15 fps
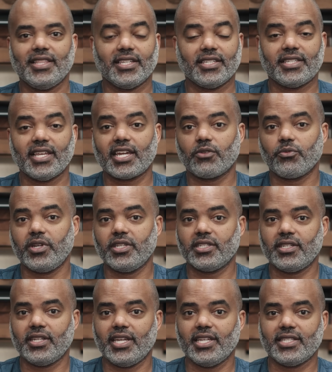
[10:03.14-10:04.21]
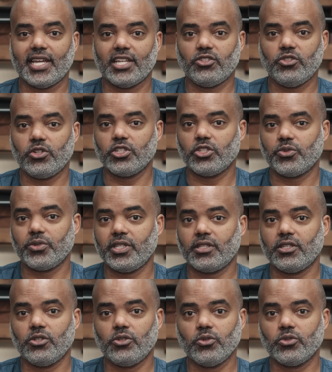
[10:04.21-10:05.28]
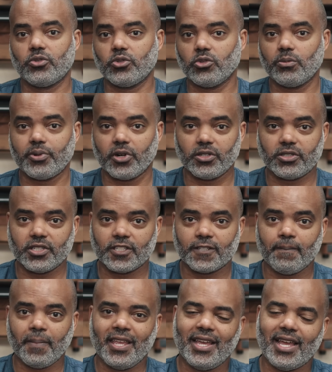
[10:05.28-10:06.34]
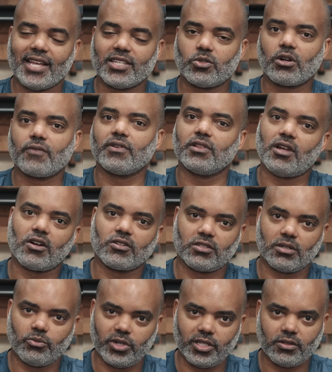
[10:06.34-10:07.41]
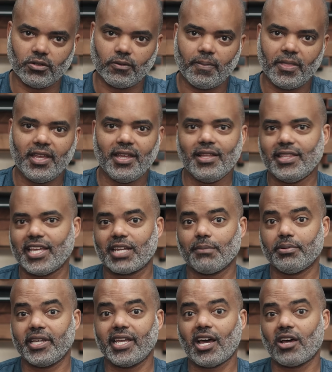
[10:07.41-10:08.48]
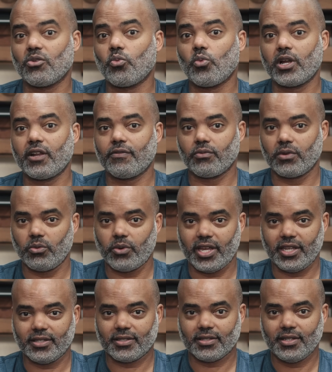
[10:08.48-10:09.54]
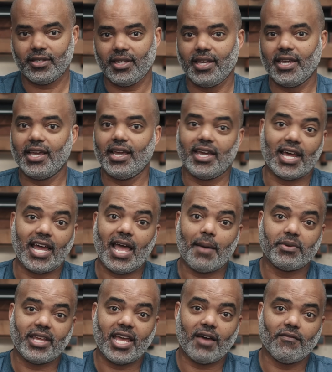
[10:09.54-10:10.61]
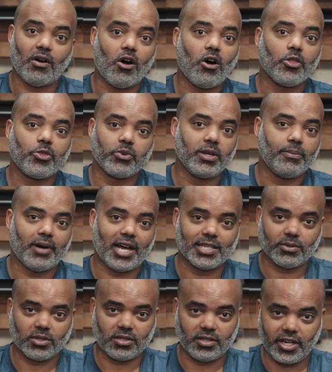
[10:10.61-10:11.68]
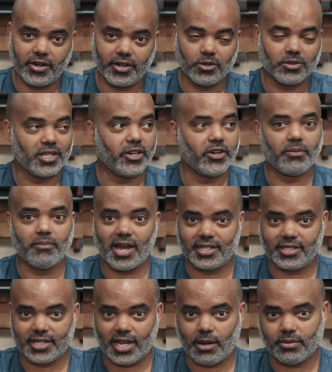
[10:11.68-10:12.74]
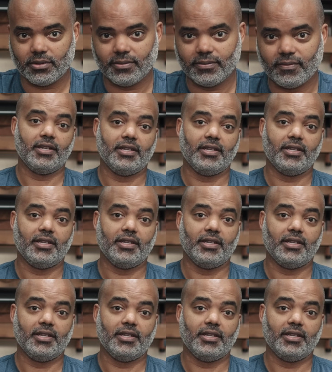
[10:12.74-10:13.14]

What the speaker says: The second reason is that you can treat the used tool purchase as sort of a long-term rental that can play out in one of three ways. And I happen to have all three possible scenarios here in my shop.